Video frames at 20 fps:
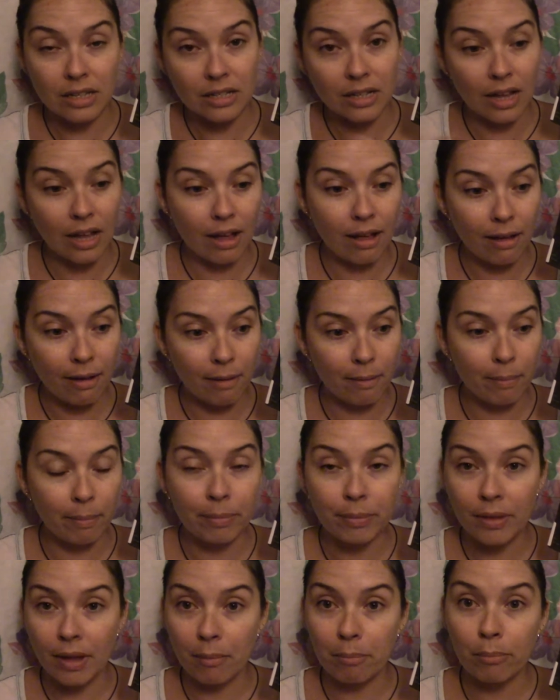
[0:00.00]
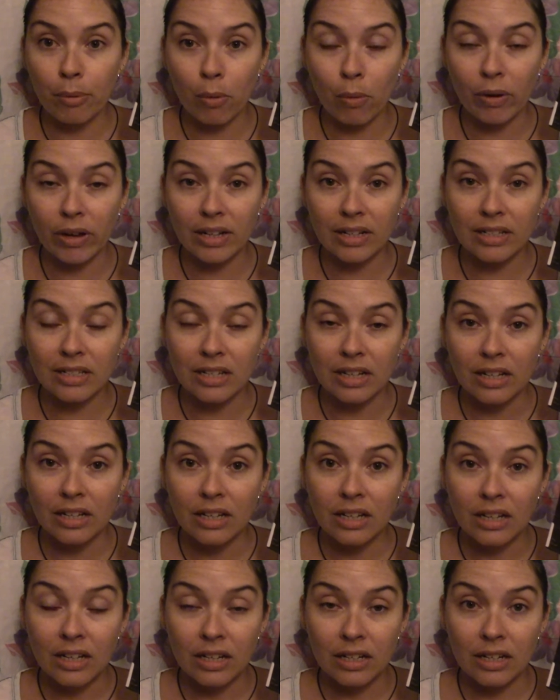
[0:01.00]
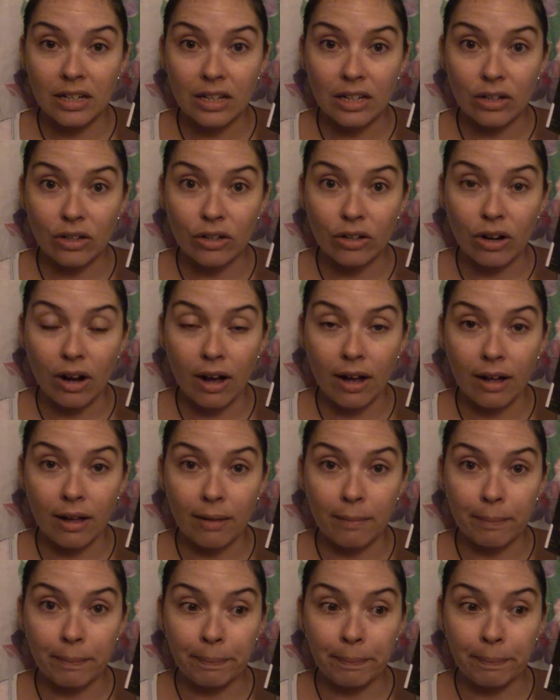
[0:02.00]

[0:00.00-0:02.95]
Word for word: um, that point near um,